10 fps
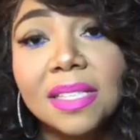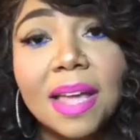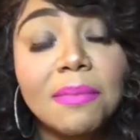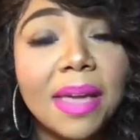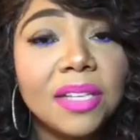
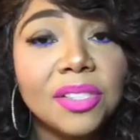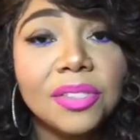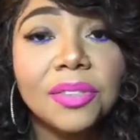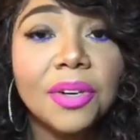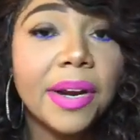like, make
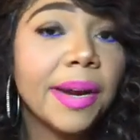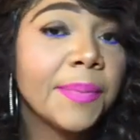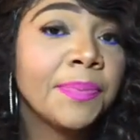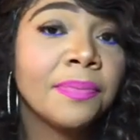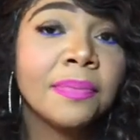sure
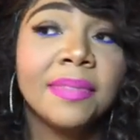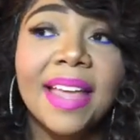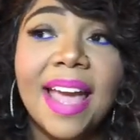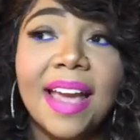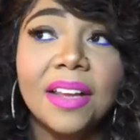
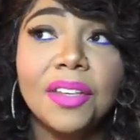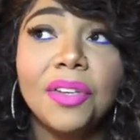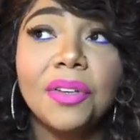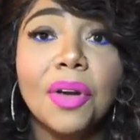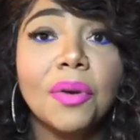that,
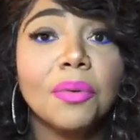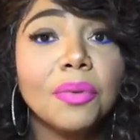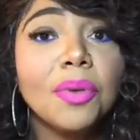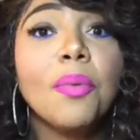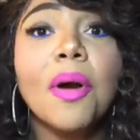
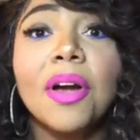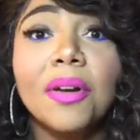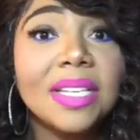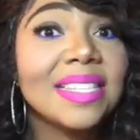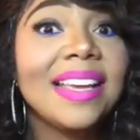you work
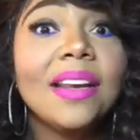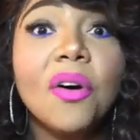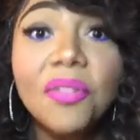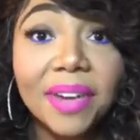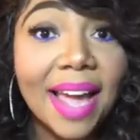on this. Get
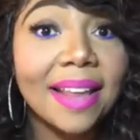over that.